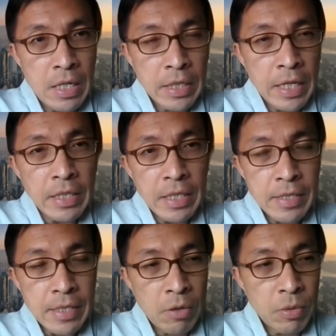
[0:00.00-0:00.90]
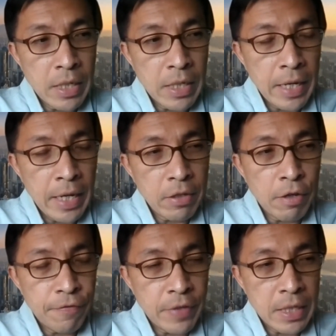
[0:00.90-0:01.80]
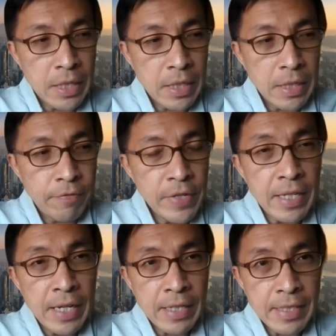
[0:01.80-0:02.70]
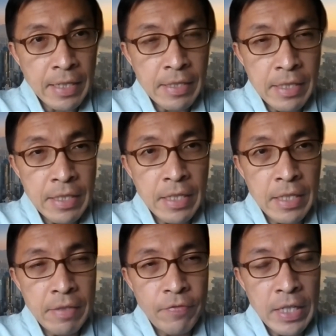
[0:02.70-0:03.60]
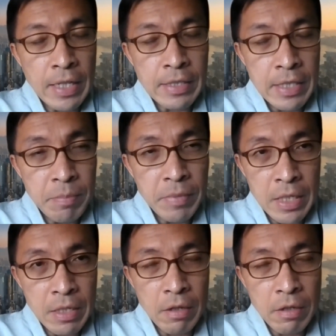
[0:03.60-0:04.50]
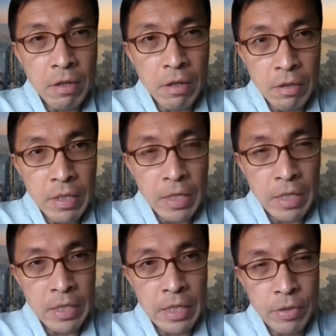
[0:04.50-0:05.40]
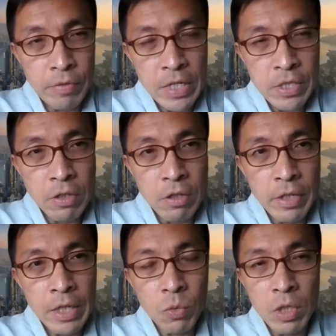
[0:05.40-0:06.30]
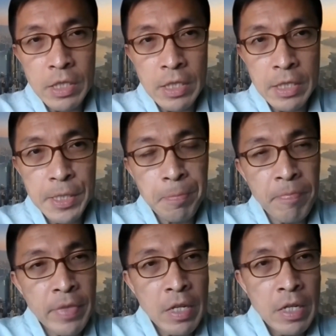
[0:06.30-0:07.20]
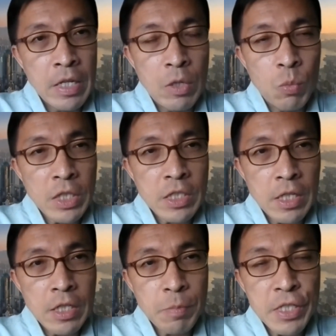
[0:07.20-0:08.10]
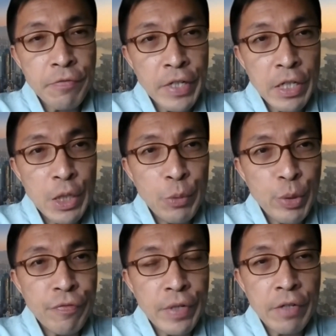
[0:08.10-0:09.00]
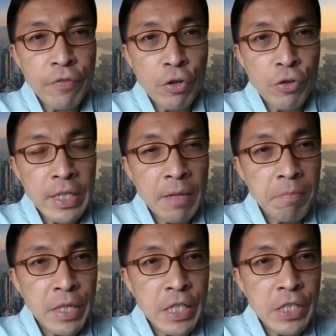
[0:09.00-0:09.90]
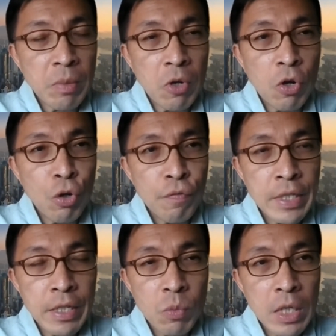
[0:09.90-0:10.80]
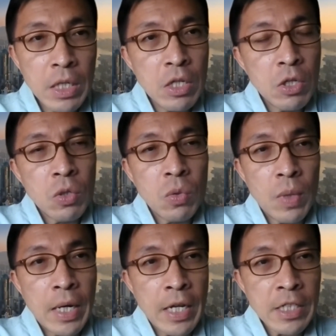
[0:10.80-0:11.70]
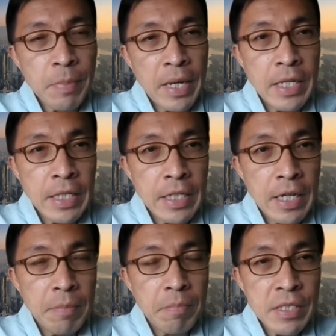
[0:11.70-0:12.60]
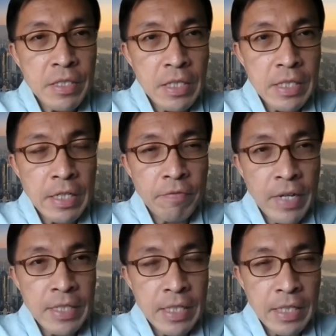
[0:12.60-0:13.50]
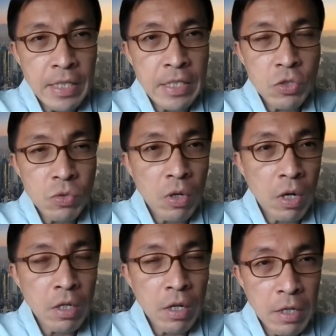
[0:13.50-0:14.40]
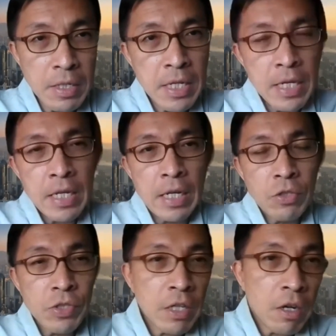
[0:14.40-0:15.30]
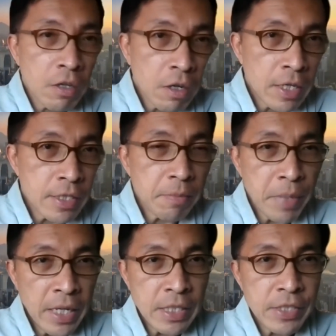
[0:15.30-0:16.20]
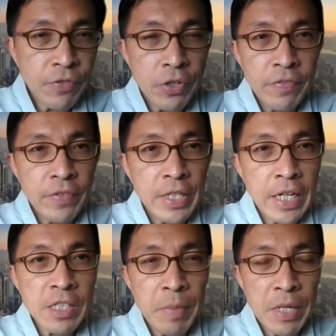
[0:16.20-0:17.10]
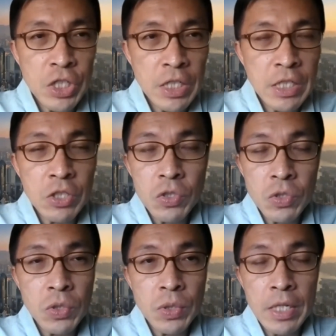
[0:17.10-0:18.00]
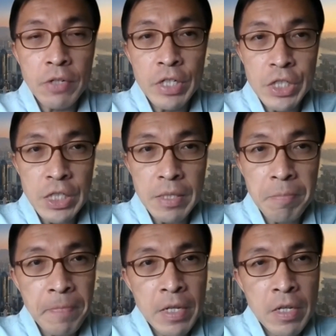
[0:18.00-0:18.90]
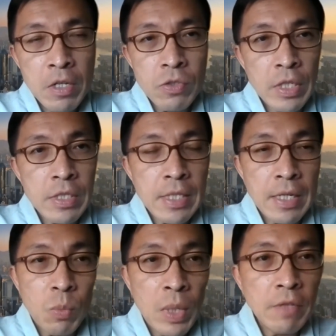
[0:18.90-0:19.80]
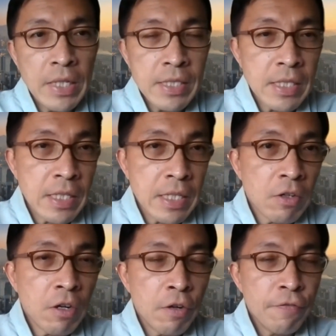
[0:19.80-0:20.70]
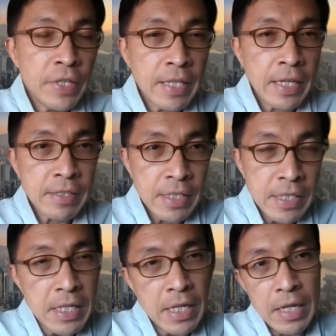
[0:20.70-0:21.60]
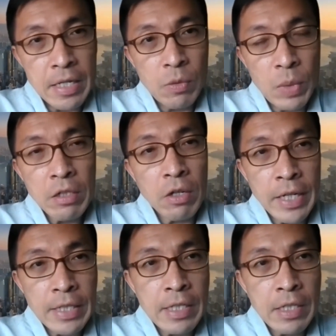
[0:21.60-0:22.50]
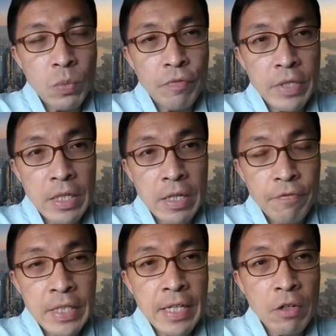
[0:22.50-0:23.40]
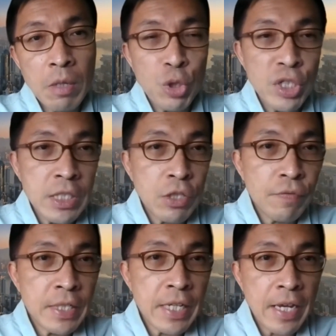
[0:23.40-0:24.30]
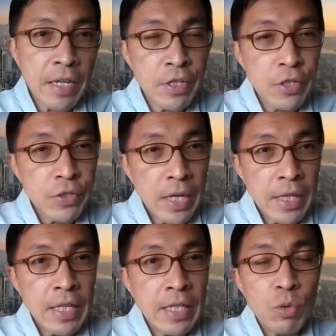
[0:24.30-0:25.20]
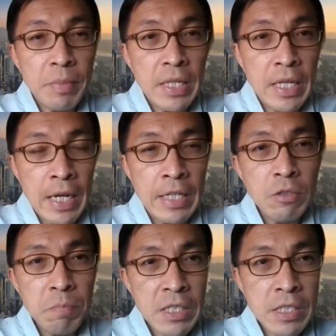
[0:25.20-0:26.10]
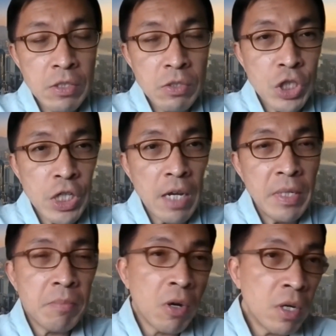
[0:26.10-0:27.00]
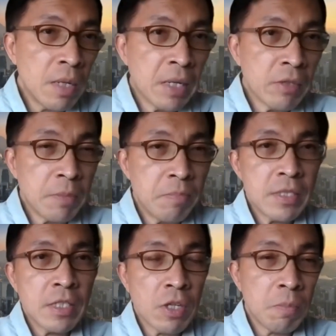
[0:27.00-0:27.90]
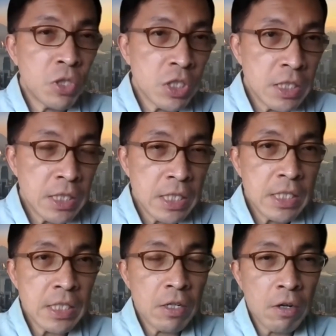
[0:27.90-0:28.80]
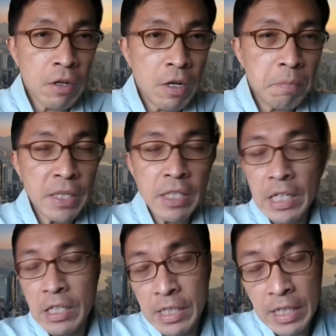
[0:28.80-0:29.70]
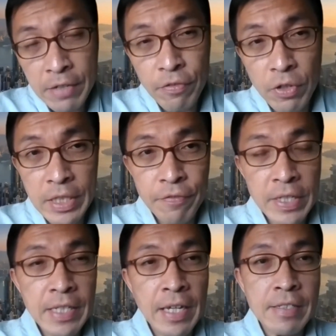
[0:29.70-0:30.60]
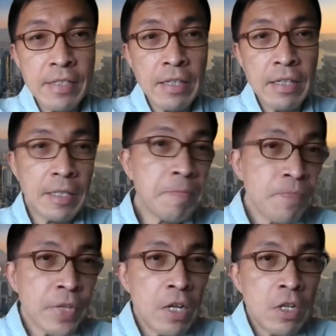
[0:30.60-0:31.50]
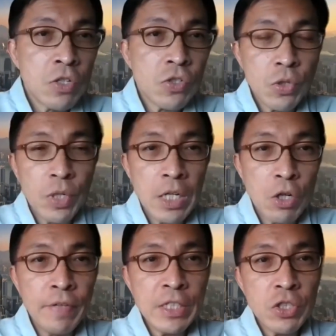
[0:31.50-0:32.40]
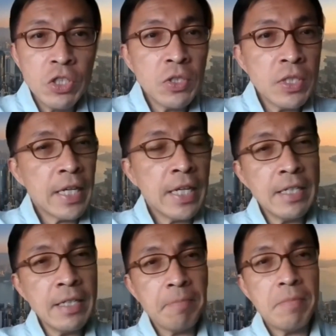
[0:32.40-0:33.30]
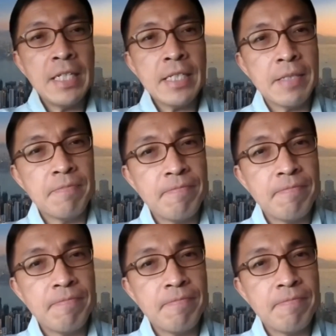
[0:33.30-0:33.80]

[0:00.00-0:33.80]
King is our head of fintech sector in fintech team in Hong Kong, in our Invest Hong Kong headquarters. He works specifically with foreign companies from all over the world who are expanding their business and investing into Hong Kong, using Hong Kong as a base for further expansion into the region. So he's well-versed in the Hong Kong fintech scene and well-connected with the fintech community over there. So I think he will be the ideal person to share a bit more about the business opportunities in Hong Kong, particularly for the fintech sector. So over to you, King, please.